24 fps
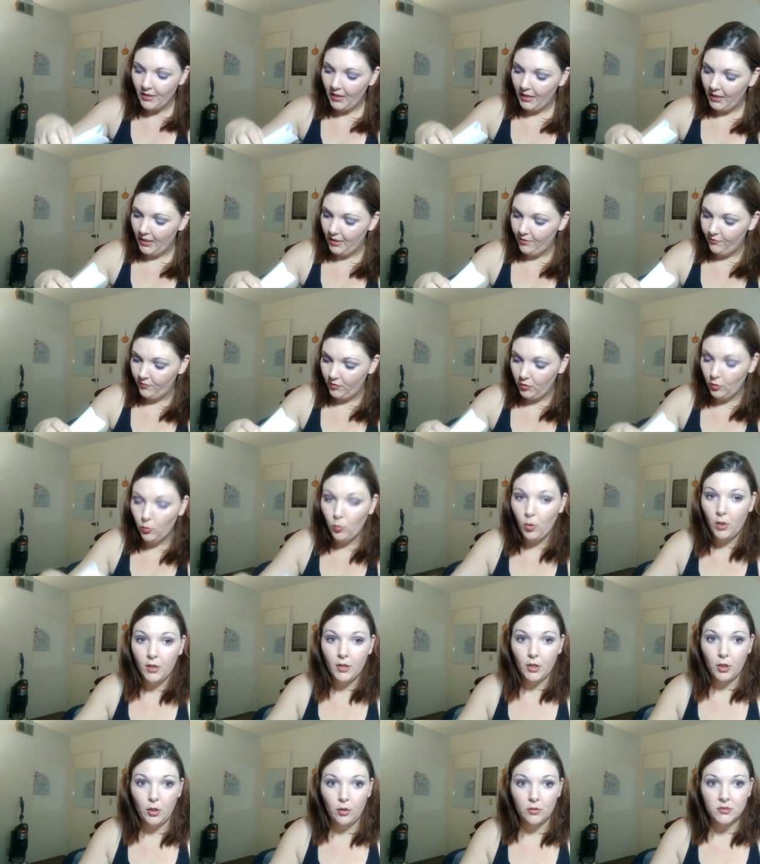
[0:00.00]
If you
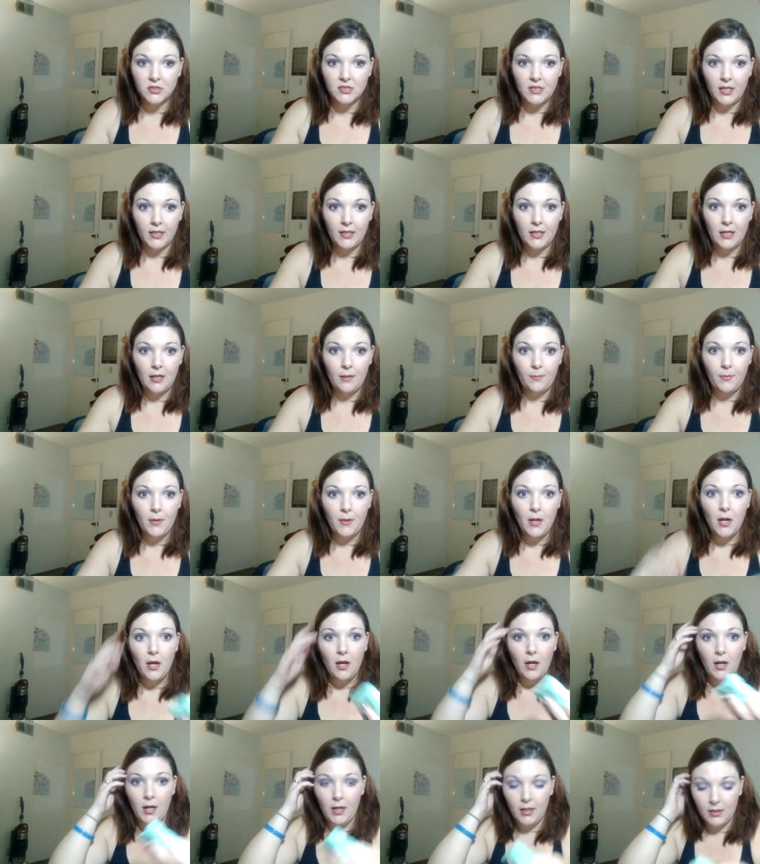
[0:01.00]
want to go sign up,
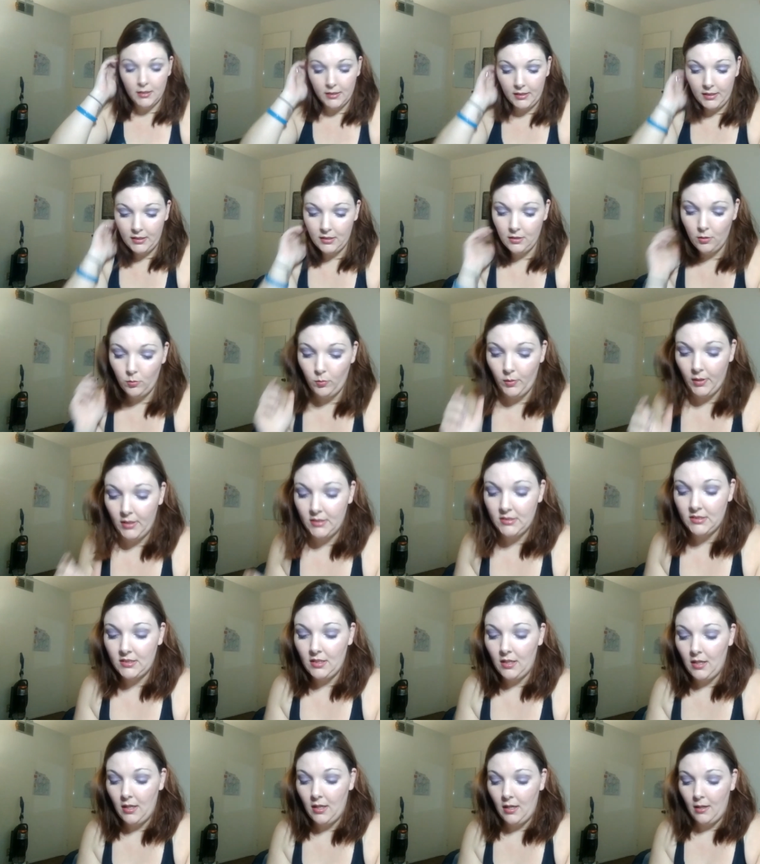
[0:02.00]
Helena was
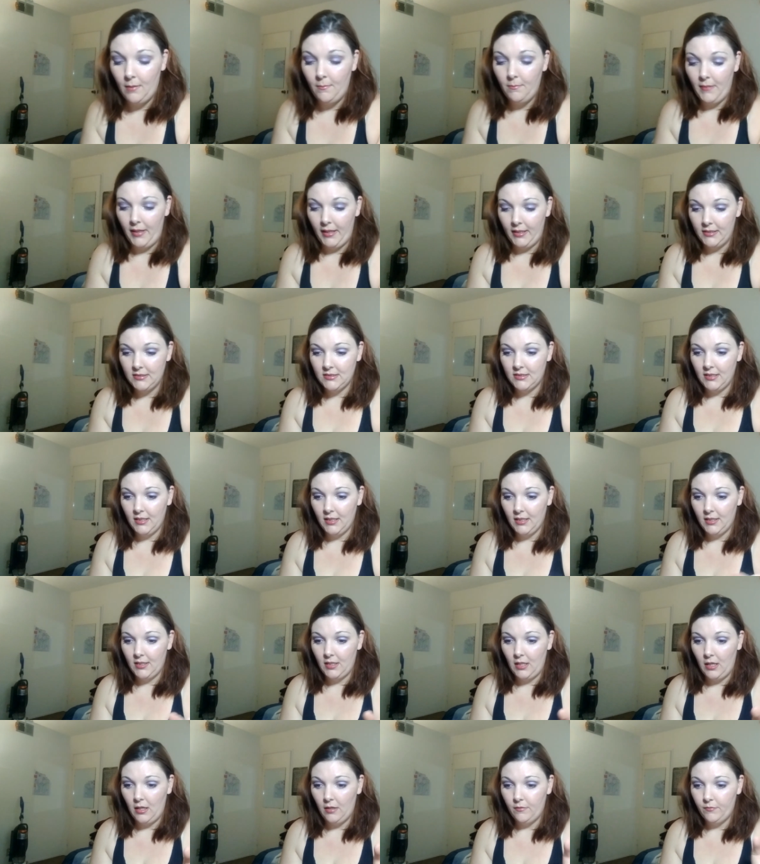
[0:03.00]
amazing
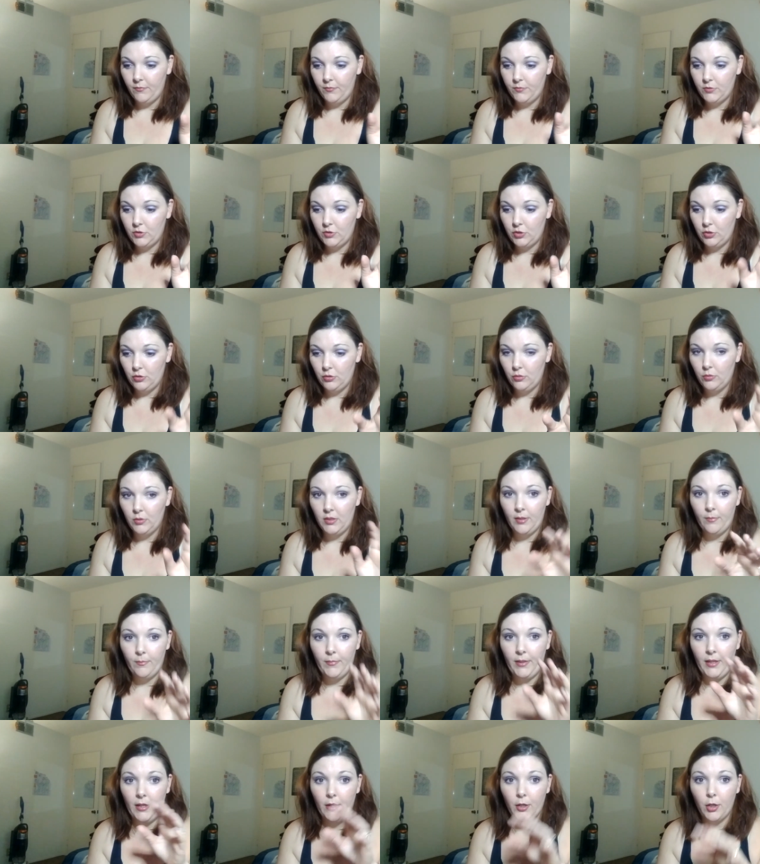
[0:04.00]
enough to give
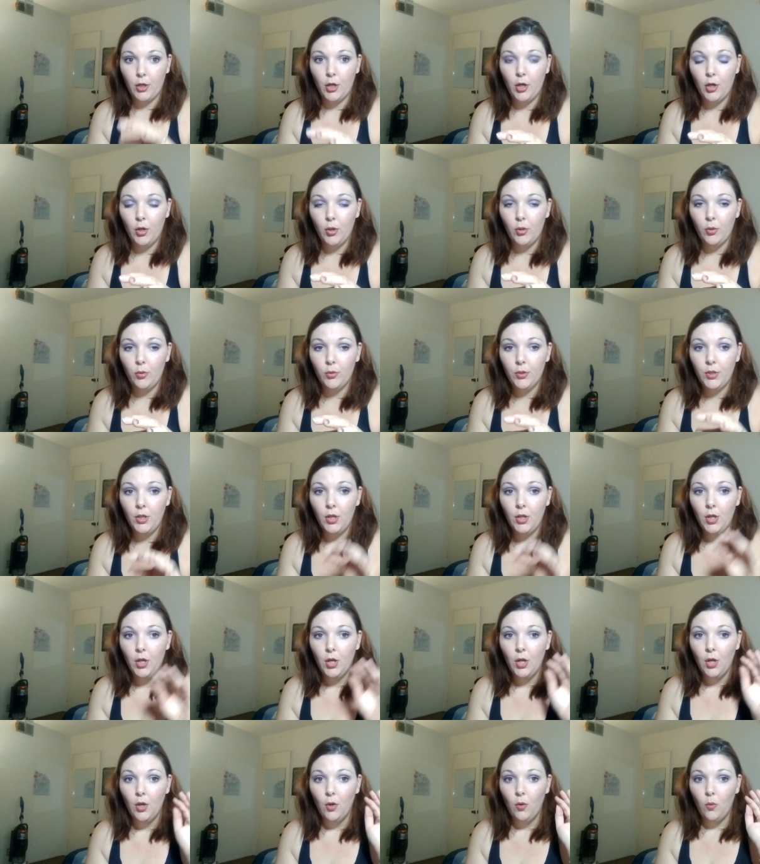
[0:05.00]
me a code
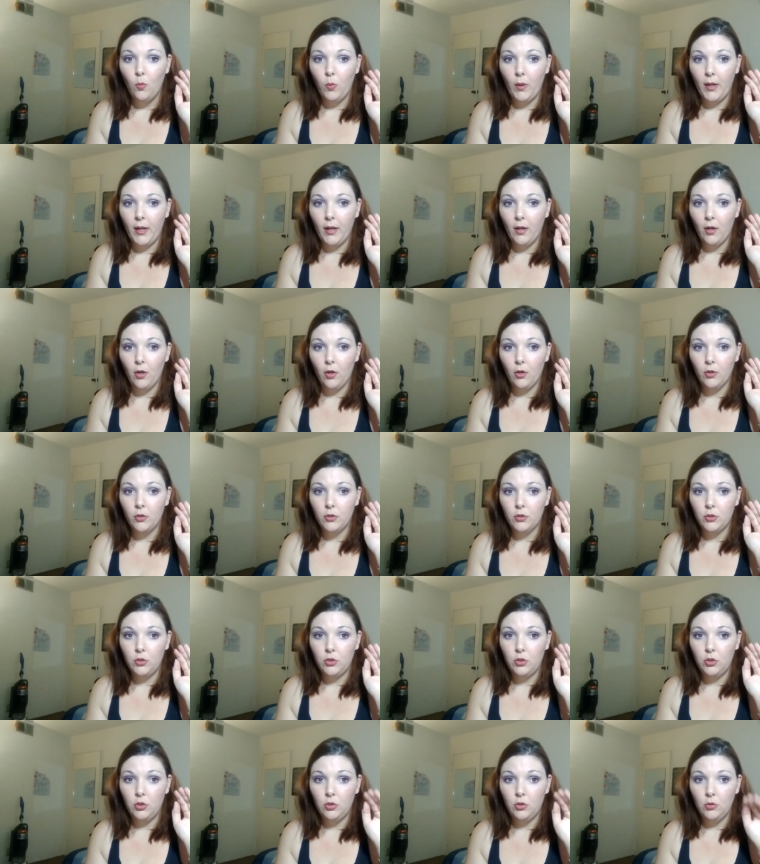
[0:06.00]
where
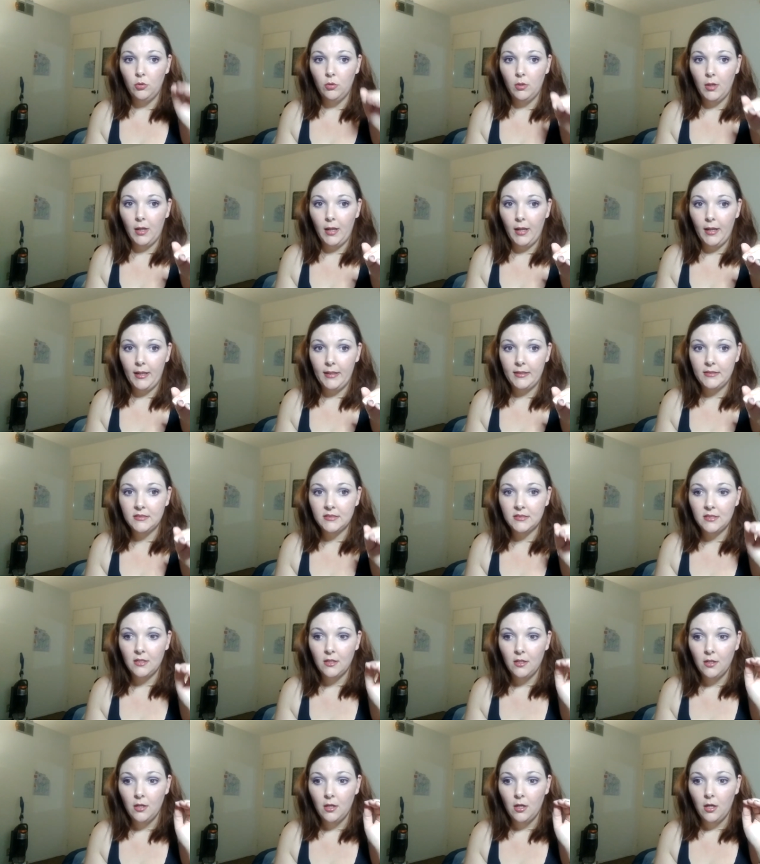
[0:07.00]
you guys
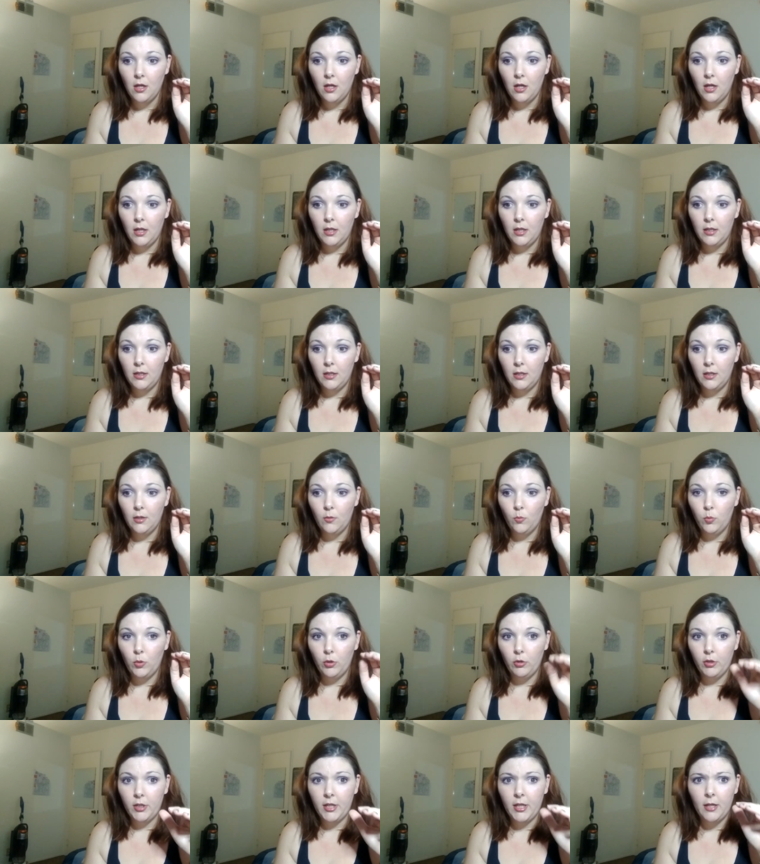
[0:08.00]

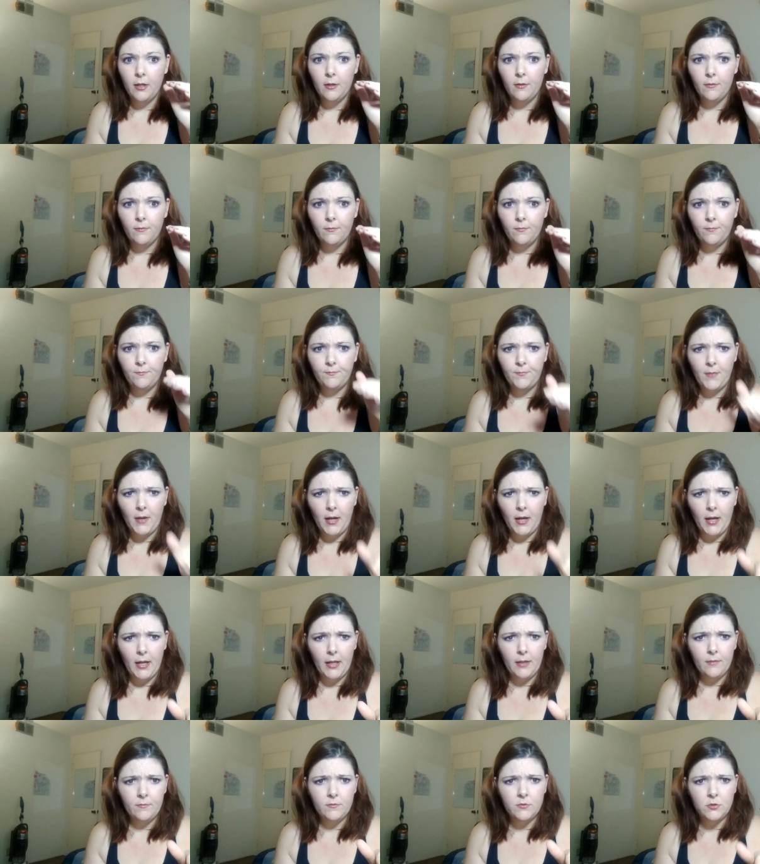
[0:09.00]
will get
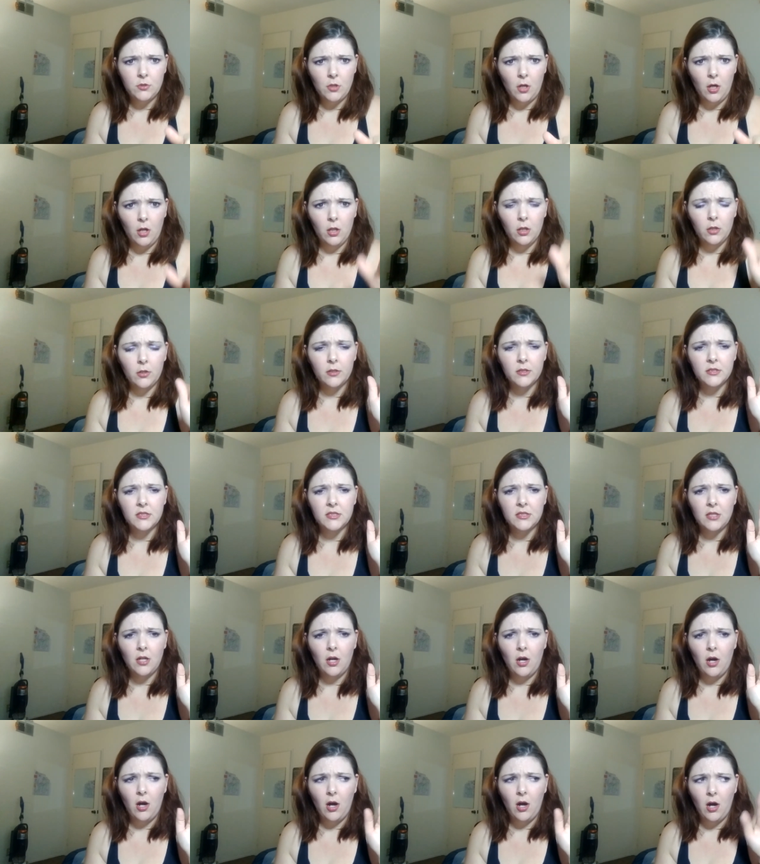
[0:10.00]
$5
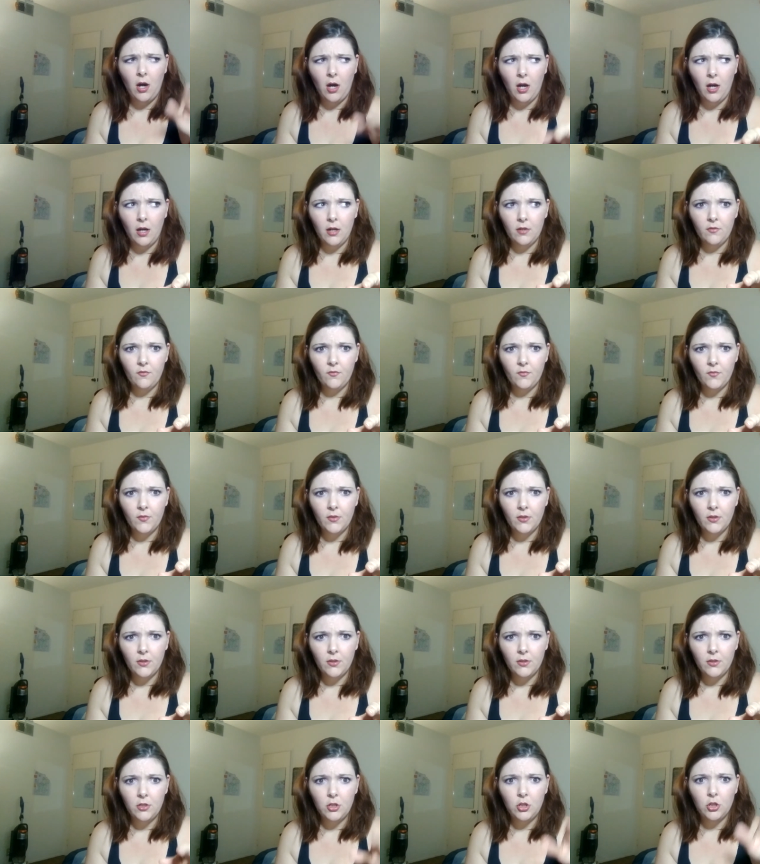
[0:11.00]
off
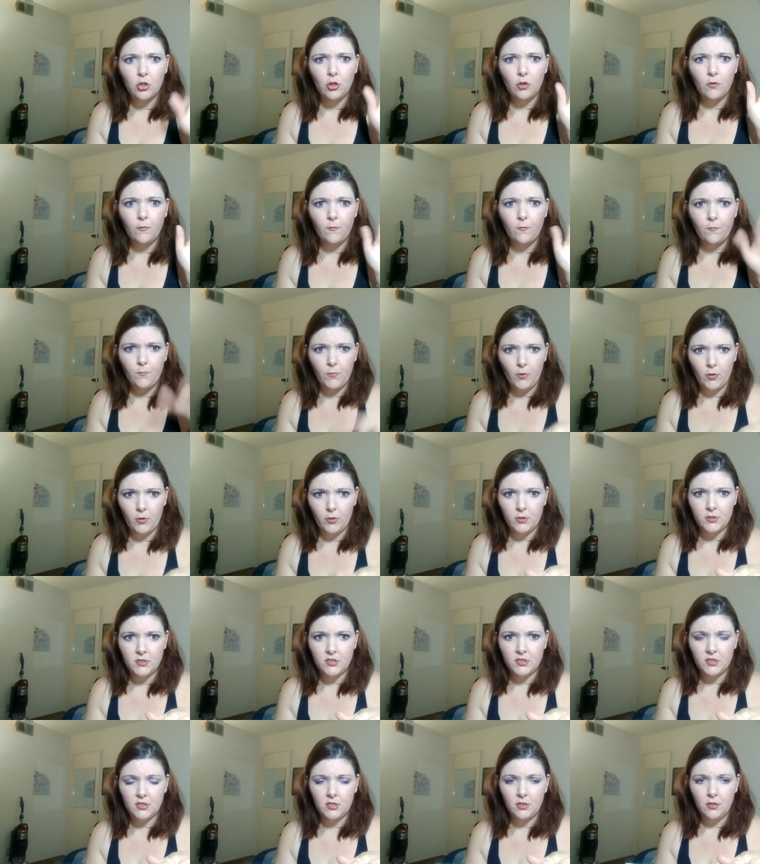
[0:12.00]
your
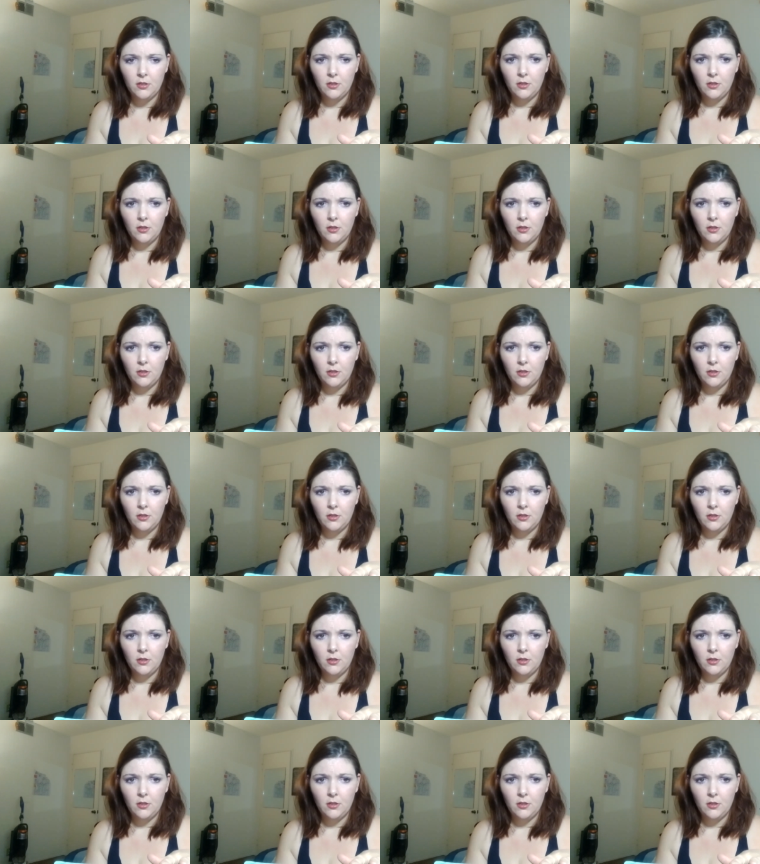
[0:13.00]
first